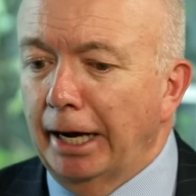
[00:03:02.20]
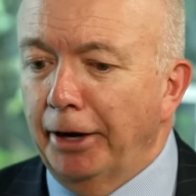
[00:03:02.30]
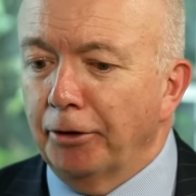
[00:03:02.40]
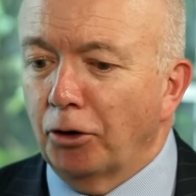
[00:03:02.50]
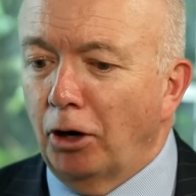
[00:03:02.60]

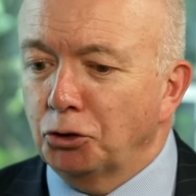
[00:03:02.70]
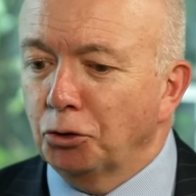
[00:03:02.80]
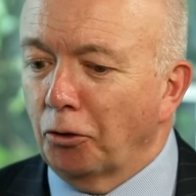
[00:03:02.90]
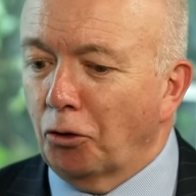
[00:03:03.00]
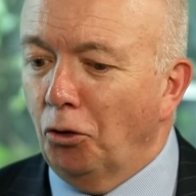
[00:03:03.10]
And I
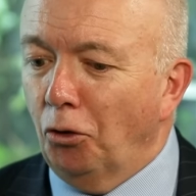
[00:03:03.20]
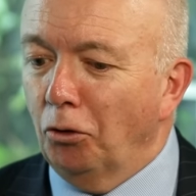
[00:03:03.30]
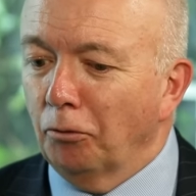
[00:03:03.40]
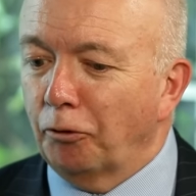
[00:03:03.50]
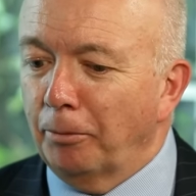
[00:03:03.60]
took a
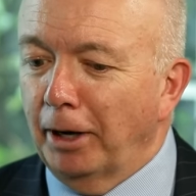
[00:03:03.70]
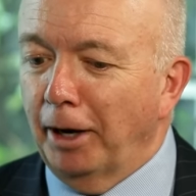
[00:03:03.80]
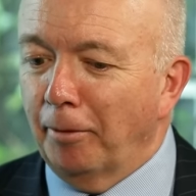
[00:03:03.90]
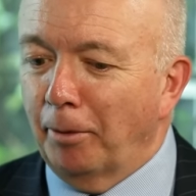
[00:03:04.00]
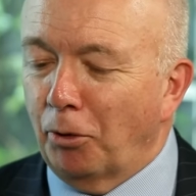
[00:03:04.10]
call from
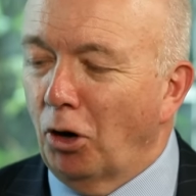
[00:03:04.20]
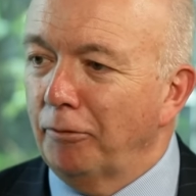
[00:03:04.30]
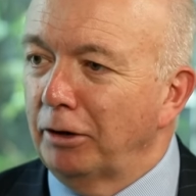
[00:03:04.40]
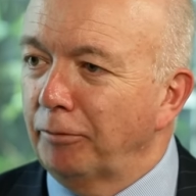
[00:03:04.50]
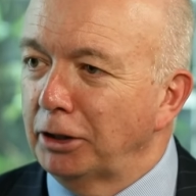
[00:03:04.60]
a
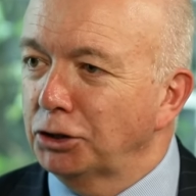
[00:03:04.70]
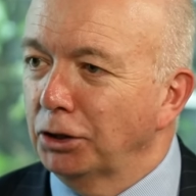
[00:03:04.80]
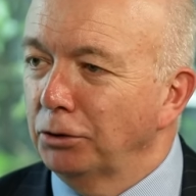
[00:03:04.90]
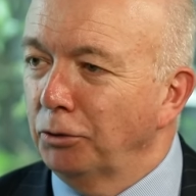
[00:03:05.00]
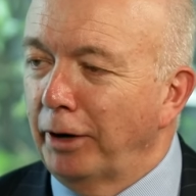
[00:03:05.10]
private
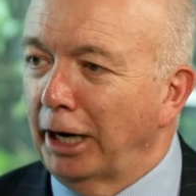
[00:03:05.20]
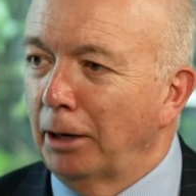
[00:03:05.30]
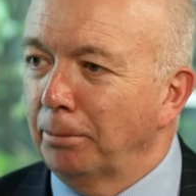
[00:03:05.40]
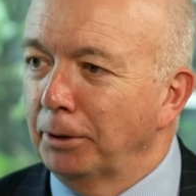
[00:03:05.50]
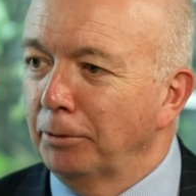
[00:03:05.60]
investor who rang
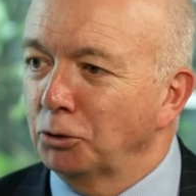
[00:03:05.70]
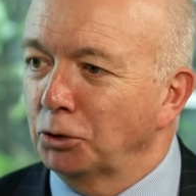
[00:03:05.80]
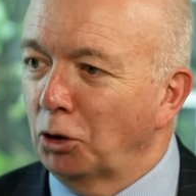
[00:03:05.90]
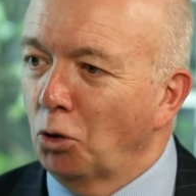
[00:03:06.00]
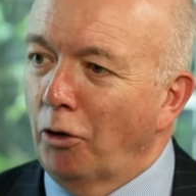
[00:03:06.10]
up and was
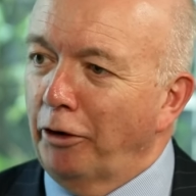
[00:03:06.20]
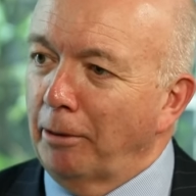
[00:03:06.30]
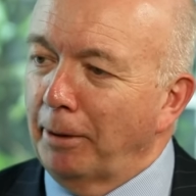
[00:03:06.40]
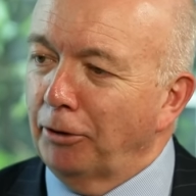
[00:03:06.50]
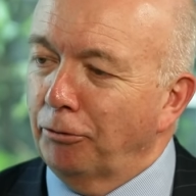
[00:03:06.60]
inquiring
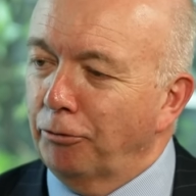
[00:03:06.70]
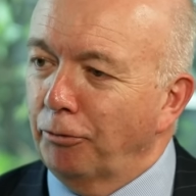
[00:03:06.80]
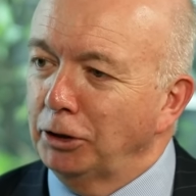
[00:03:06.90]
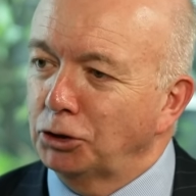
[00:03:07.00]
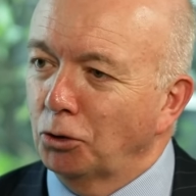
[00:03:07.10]
about
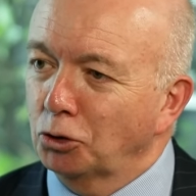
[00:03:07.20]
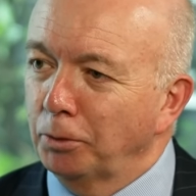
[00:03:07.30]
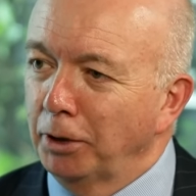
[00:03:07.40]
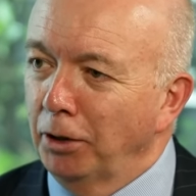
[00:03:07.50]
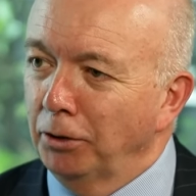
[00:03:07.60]
three stocks
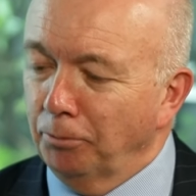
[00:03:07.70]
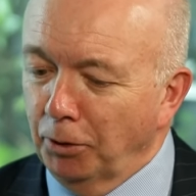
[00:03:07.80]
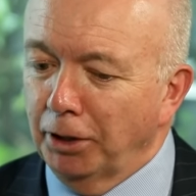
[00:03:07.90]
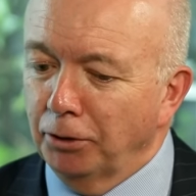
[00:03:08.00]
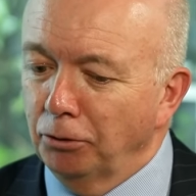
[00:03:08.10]
we
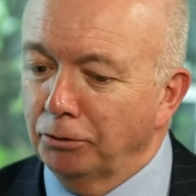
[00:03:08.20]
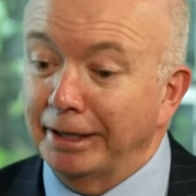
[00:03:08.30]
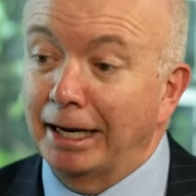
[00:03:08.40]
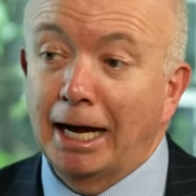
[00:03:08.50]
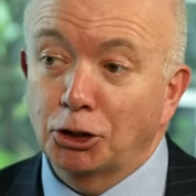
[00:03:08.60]
held
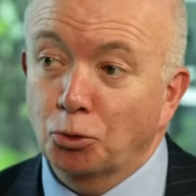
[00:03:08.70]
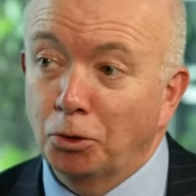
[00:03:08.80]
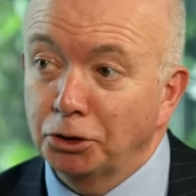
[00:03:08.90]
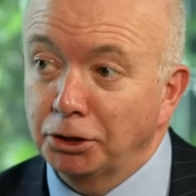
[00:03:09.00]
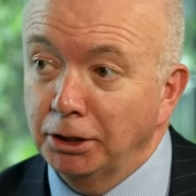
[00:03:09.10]
in large
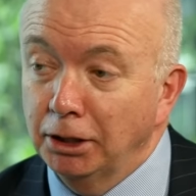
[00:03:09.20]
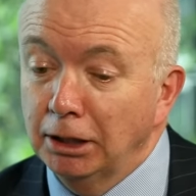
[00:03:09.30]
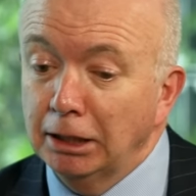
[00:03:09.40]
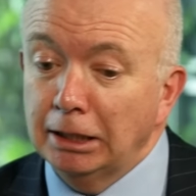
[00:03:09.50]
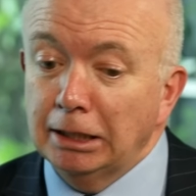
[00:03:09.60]
quantity
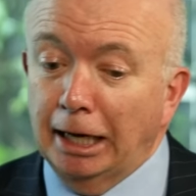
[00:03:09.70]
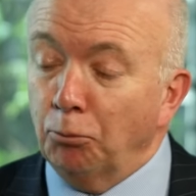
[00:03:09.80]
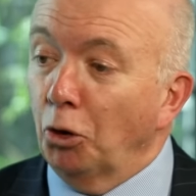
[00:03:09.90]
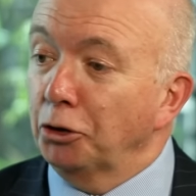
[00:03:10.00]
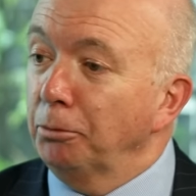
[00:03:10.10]

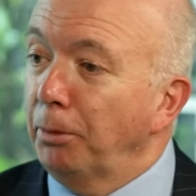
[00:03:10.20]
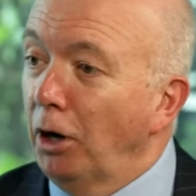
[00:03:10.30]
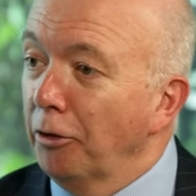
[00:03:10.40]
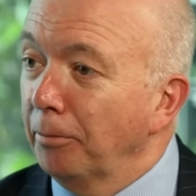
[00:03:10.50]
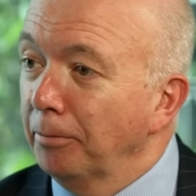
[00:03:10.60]
and wanted to
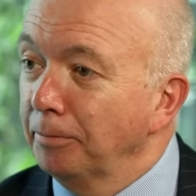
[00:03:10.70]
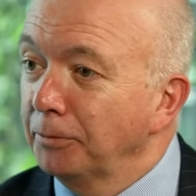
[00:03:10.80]
buy them.